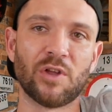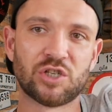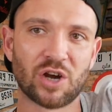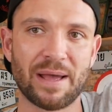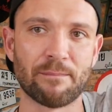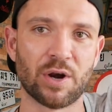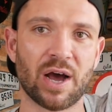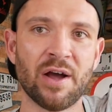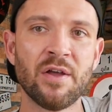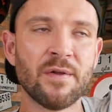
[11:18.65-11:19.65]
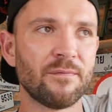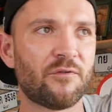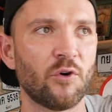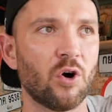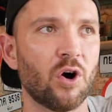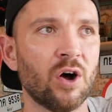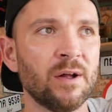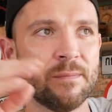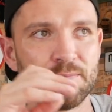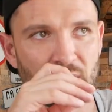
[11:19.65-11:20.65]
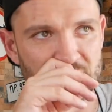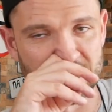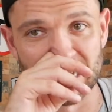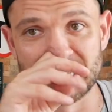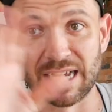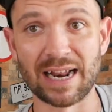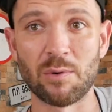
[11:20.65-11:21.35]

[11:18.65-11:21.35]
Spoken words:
the giant Buddha, for sunset.